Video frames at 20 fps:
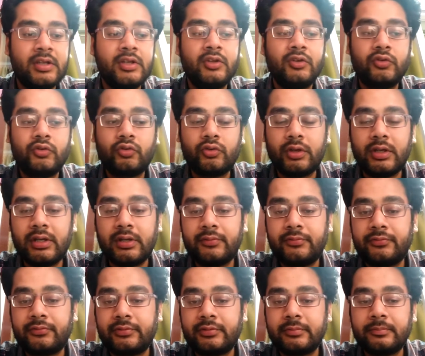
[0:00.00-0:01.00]

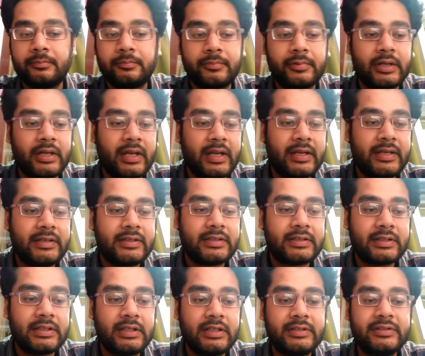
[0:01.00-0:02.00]
swift, bright,
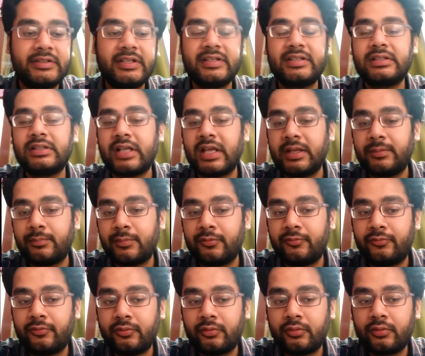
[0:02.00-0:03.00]
just like
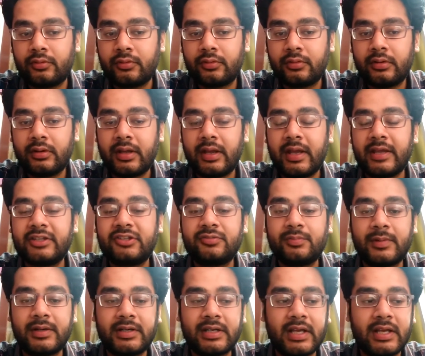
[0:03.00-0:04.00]
before,
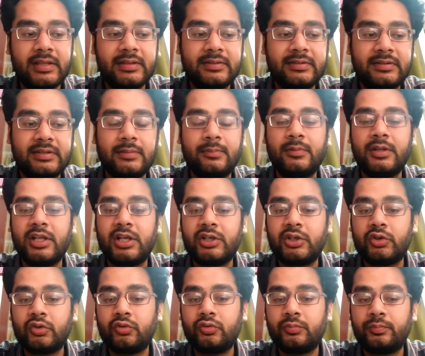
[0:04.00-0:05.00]
expertise, similar
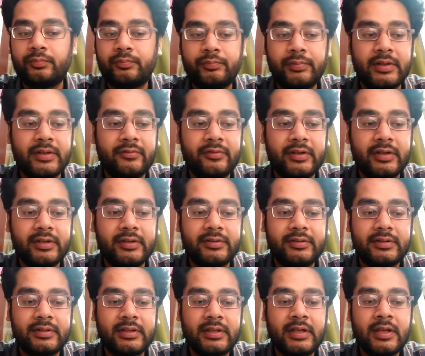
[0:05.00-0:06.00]
to
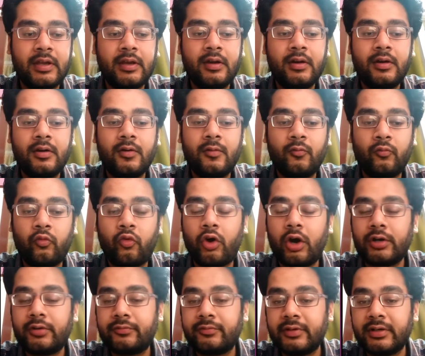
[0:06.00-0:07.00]
previous,
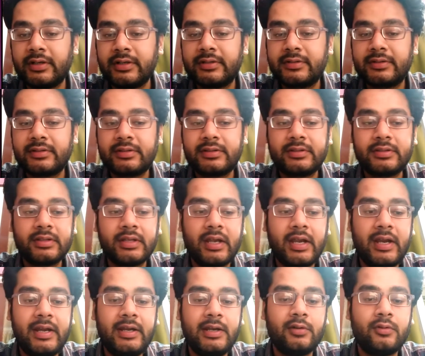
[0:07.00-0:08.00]
what works,
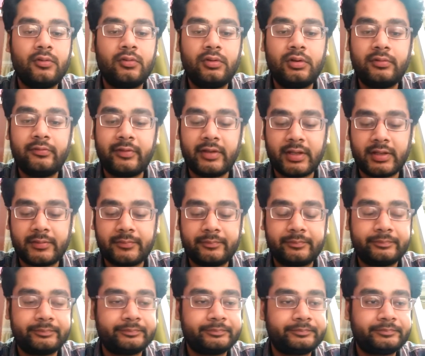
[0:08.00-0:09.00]
and old way.
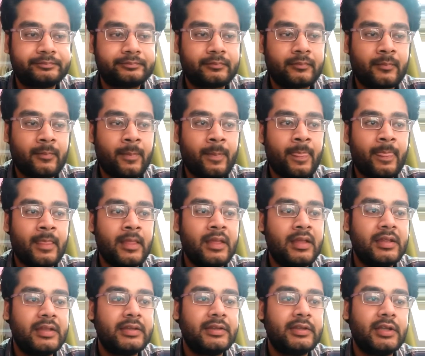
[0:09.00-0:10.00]

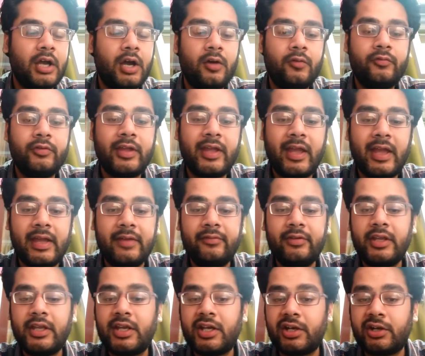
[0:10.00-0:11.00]
Now we are
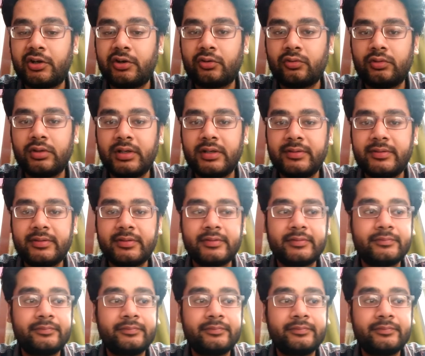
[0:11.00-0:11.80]
having controllers,